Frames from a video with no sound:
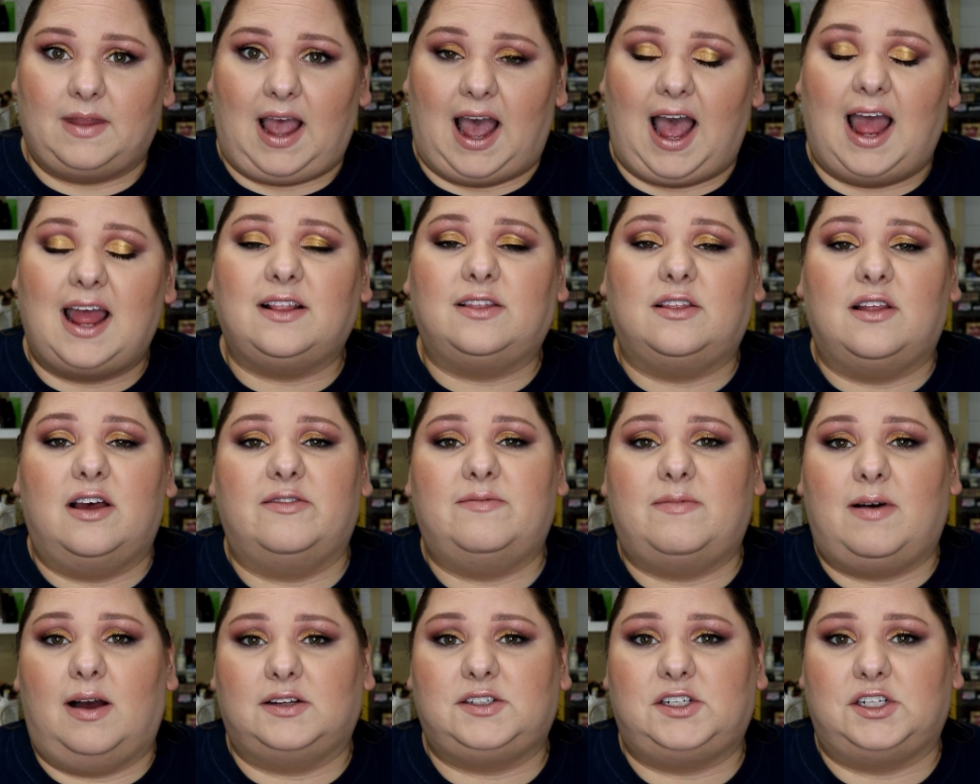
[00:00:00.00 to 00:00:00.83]
I
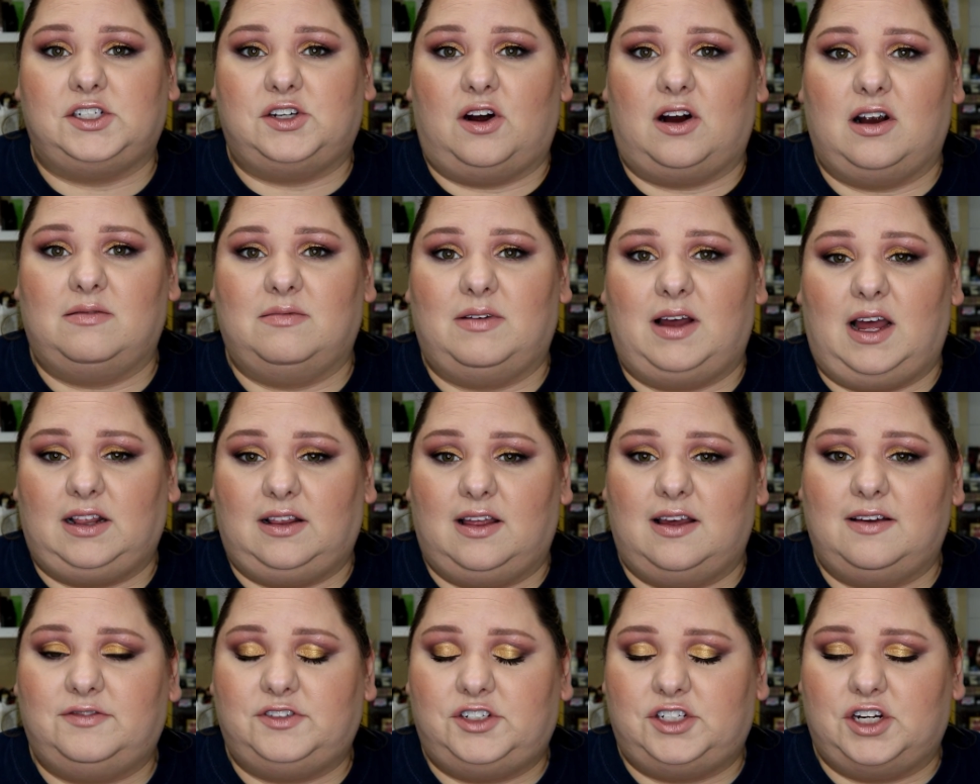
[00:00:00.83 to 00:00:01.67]
love BoxyCharm. I
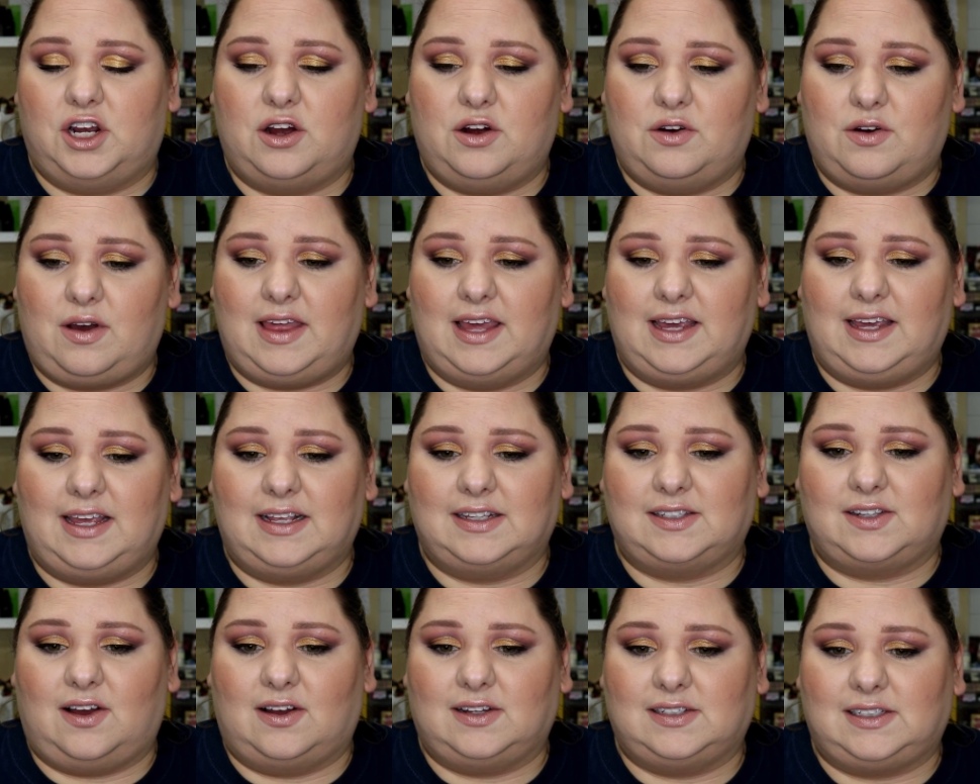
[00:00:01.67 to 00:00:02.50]
love Joe. I think
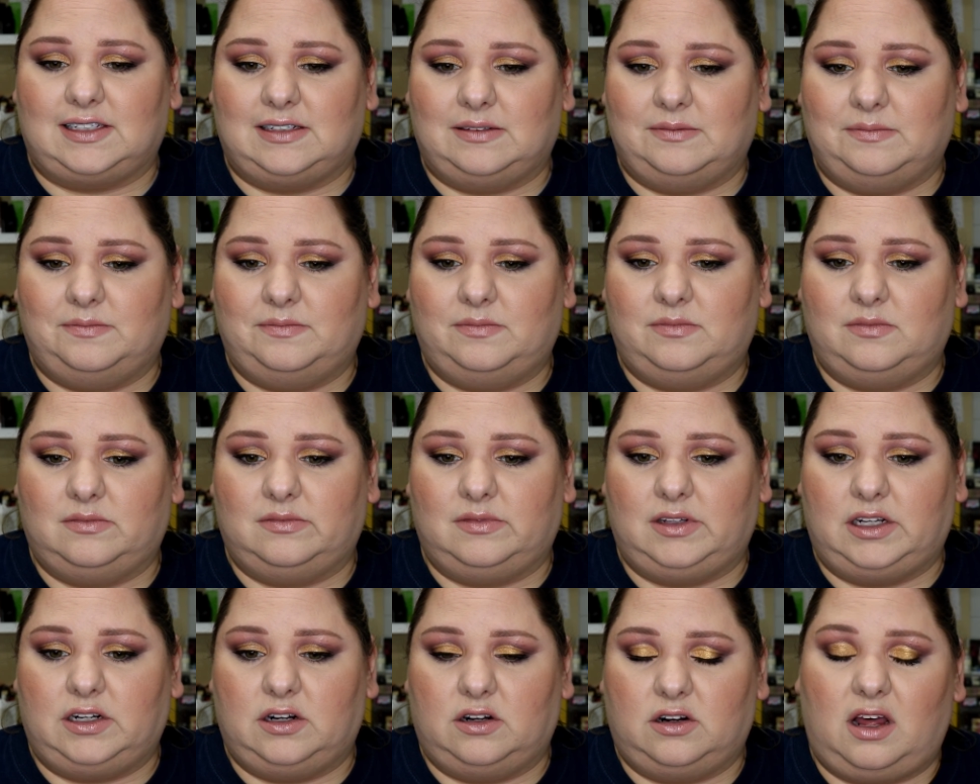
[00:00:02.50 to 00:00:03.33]
he's awesome.
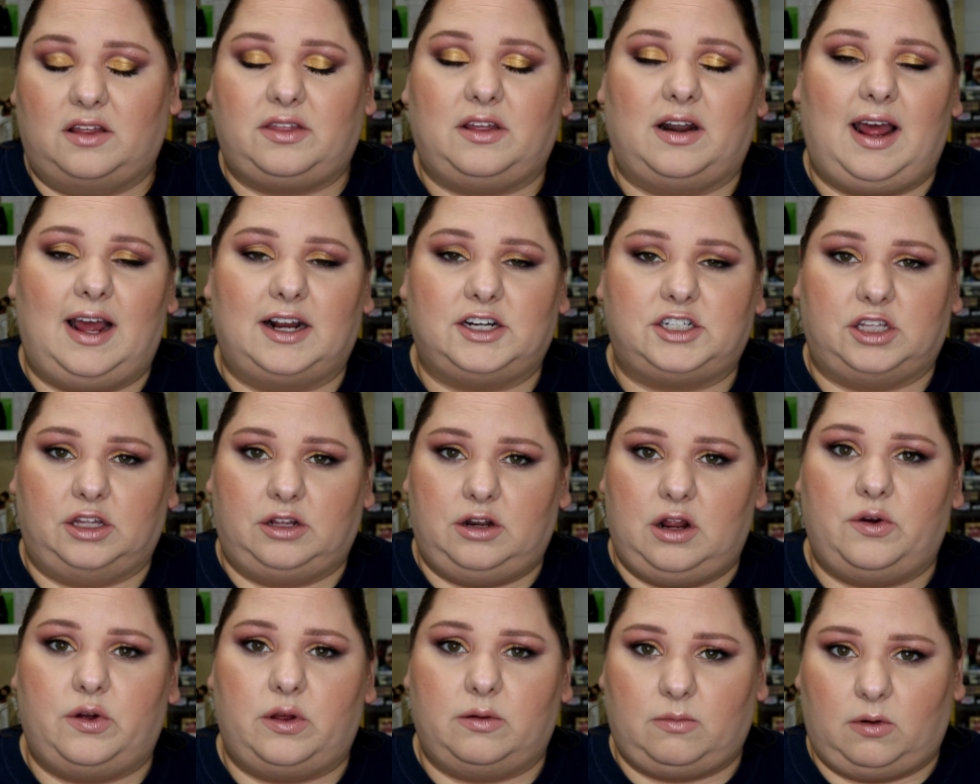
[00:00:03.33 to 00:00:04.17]
You know, not that I actually
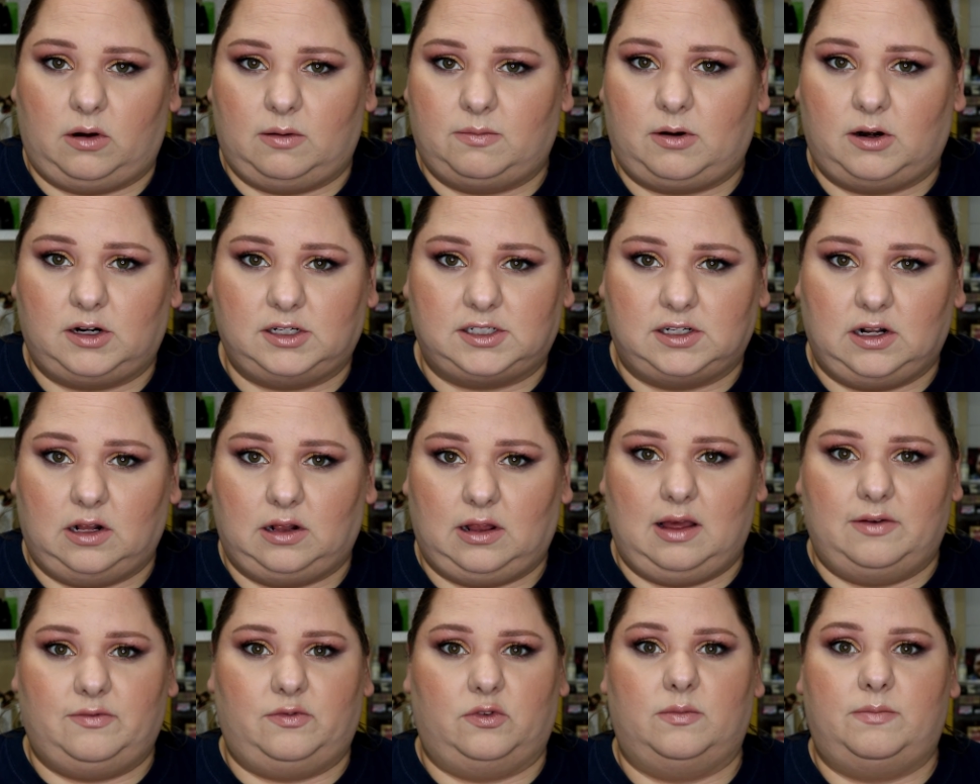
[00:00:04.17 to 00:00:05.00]
know him on a personal
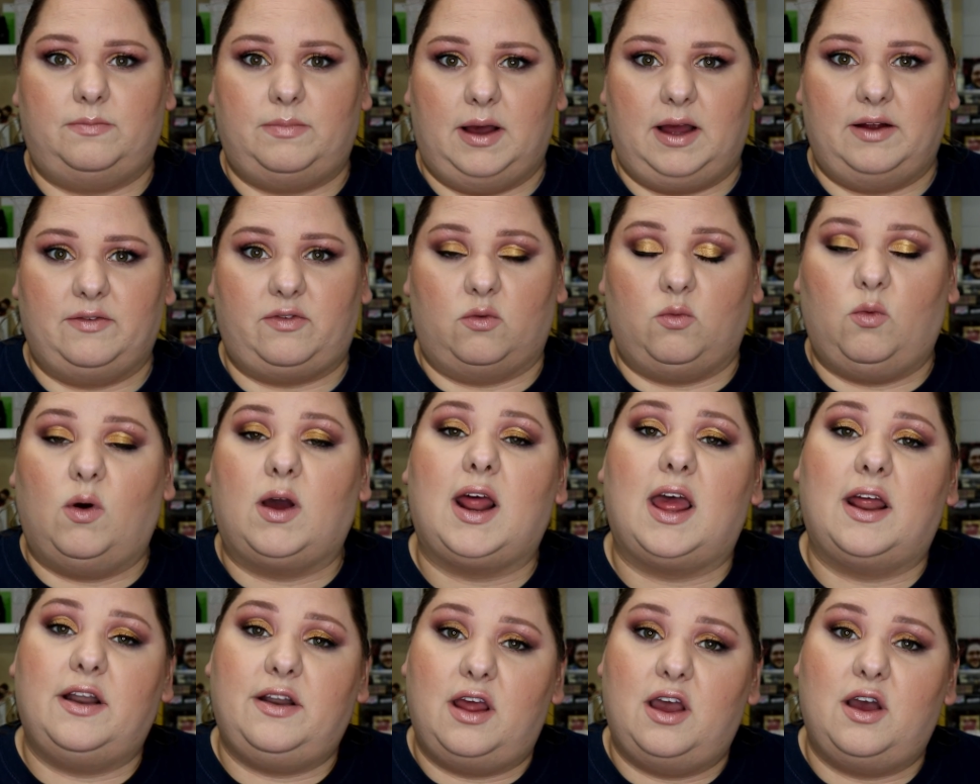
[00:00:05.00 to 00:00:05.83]
level, but from
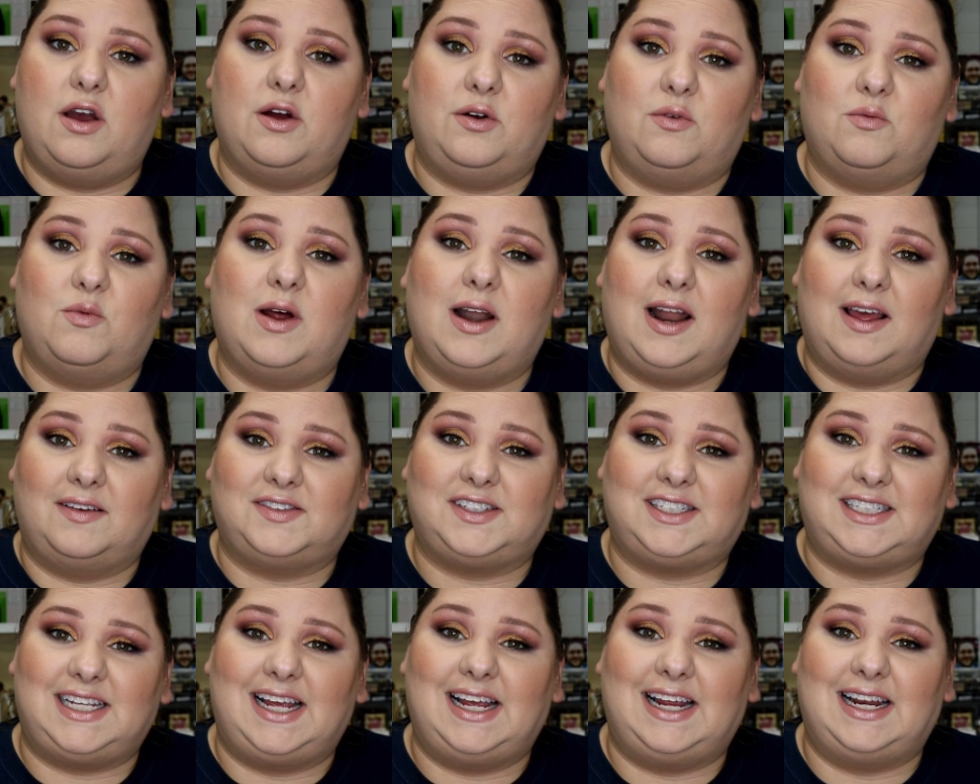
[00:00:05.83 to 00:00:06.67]
what I know, what
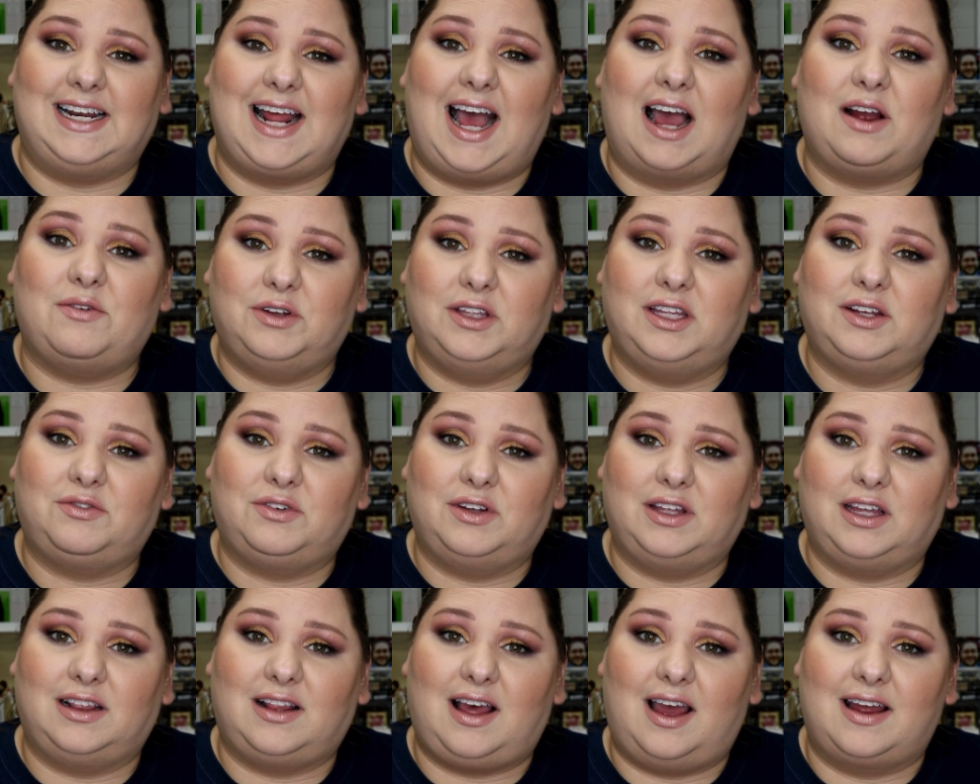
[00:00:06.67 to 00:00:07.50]
I've seen, I really,
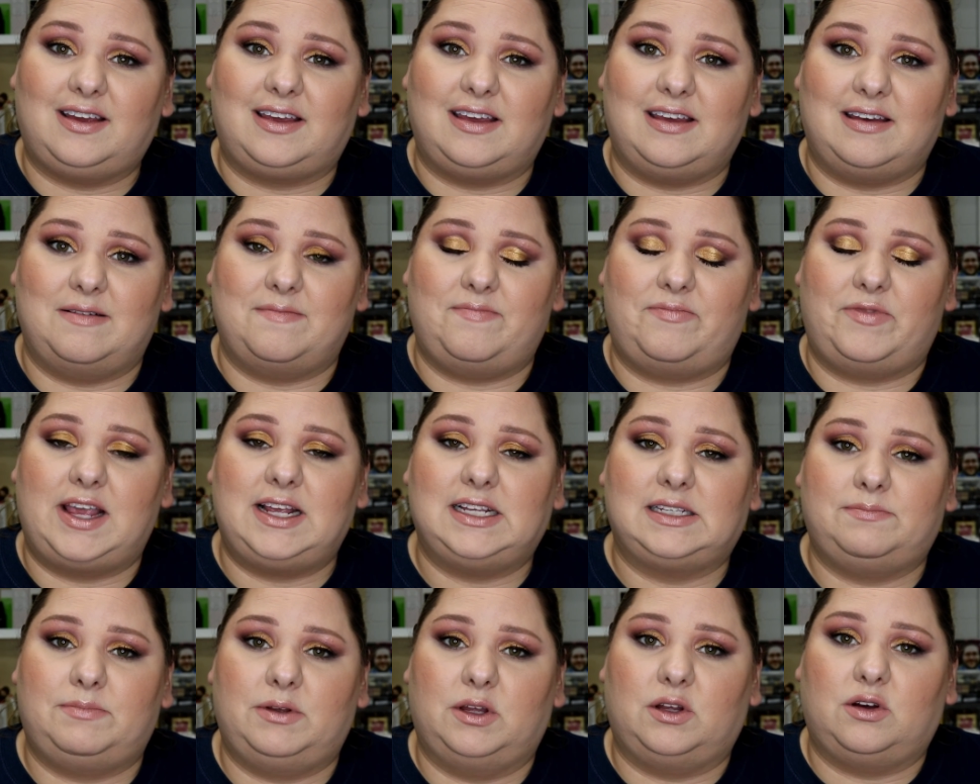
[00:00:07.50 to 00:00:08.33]
really like him.
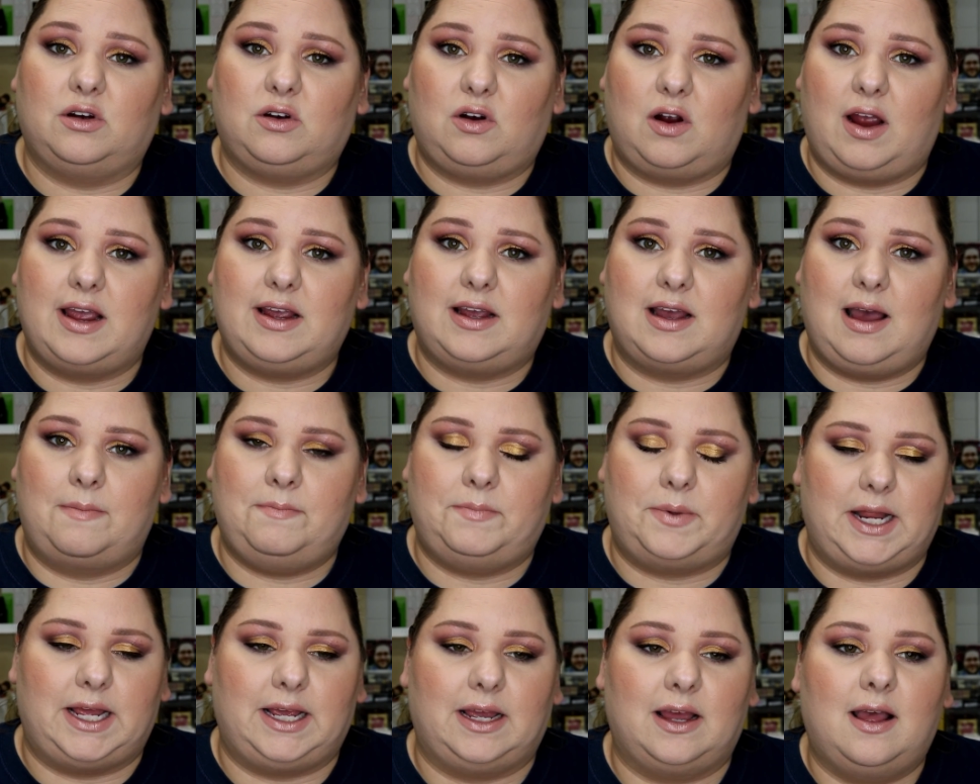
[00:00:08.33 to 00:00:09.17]
He's built a great
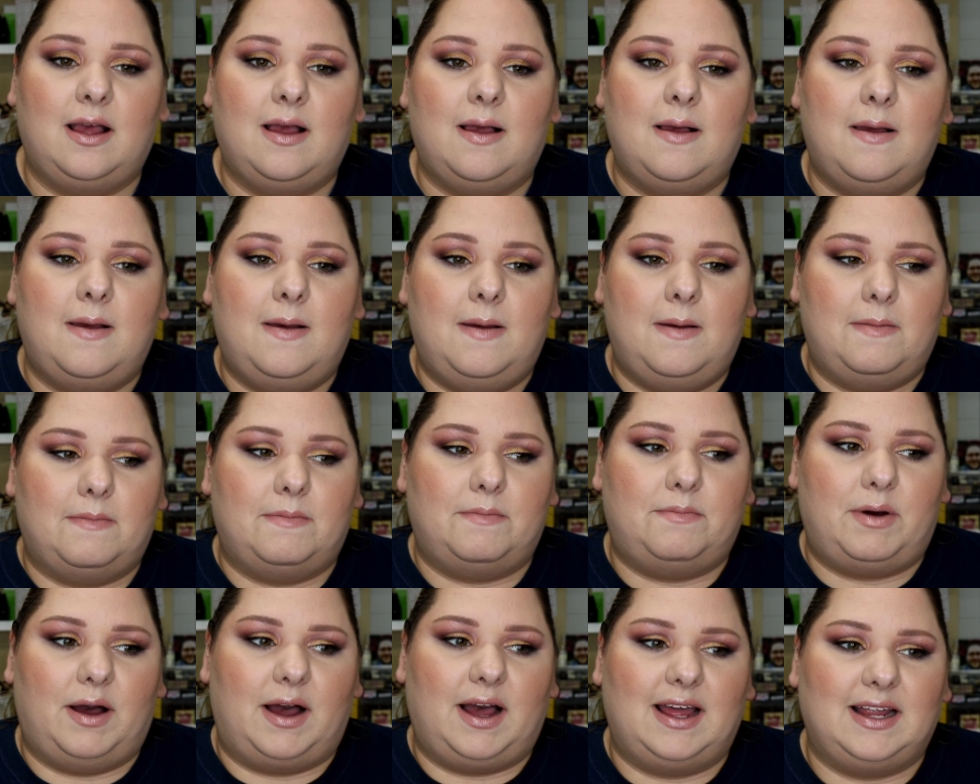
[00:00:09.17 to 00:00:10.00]
company.
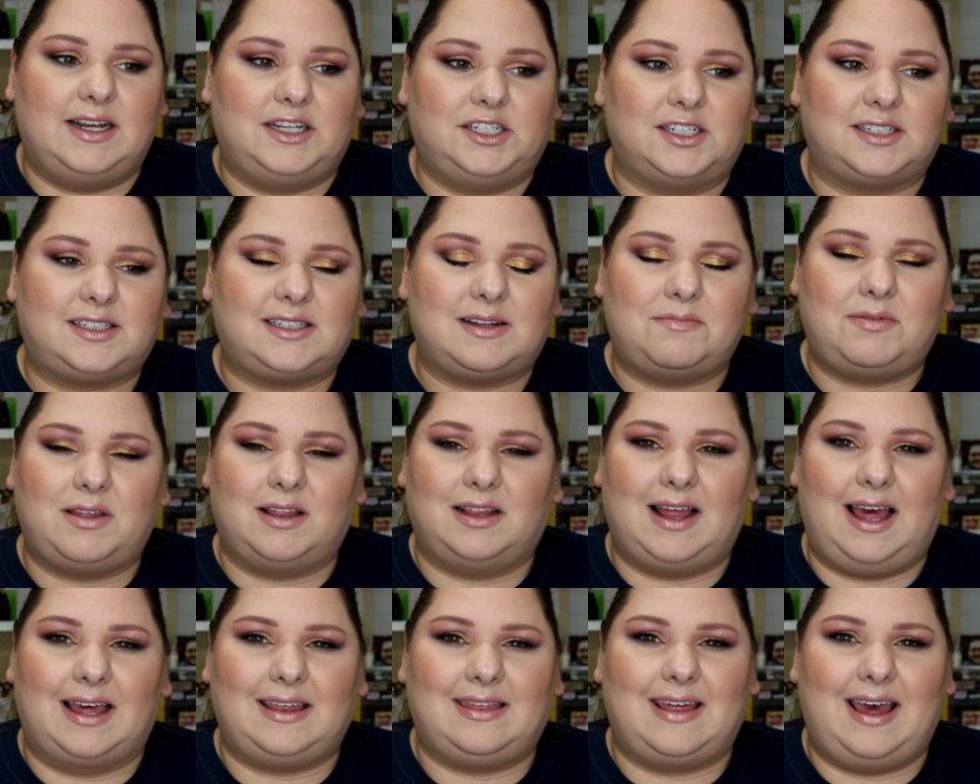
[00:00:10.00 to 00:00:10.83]
But just something
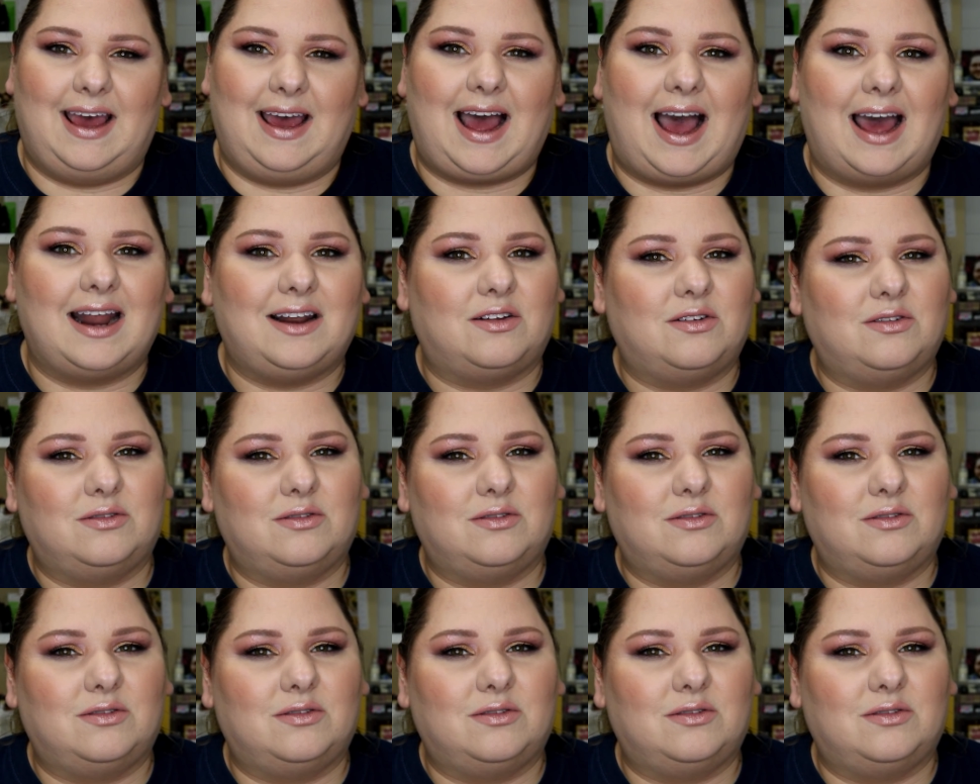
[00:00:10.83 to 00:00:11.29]
like that,